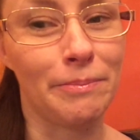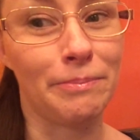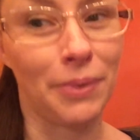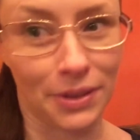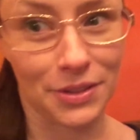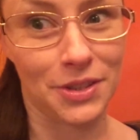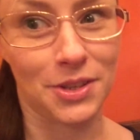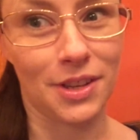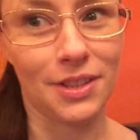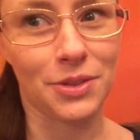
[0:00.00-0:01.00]
but
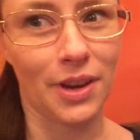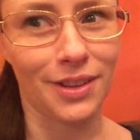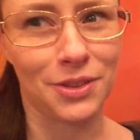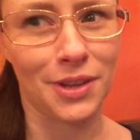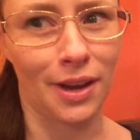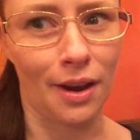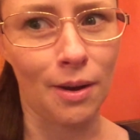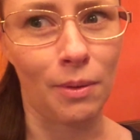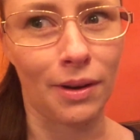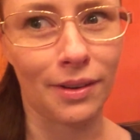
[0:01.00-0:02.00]
it's like a
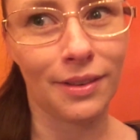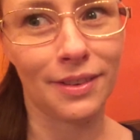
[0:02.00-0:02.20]
tower.